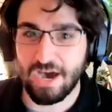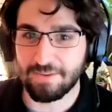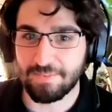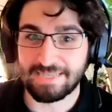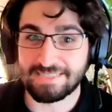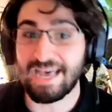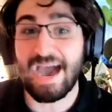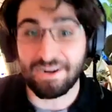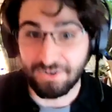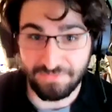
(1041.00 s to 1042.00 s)
anonymized.
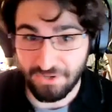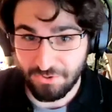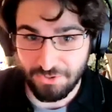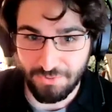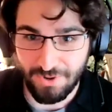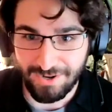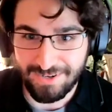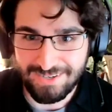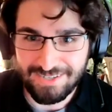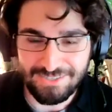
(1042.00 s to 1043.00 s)
I don't even know who you are.
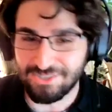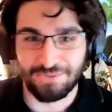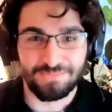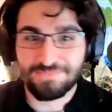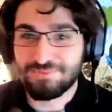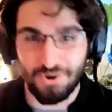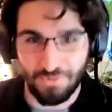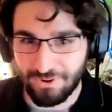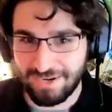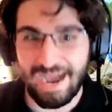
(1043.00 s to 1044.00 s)
So
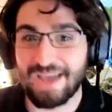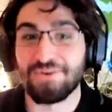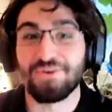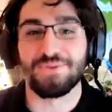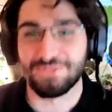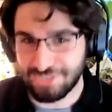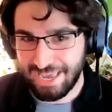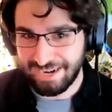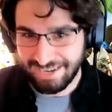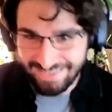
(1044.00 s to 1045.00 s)
don't worry, I don't know what you're
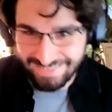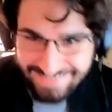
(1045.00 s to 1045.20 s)
scanning.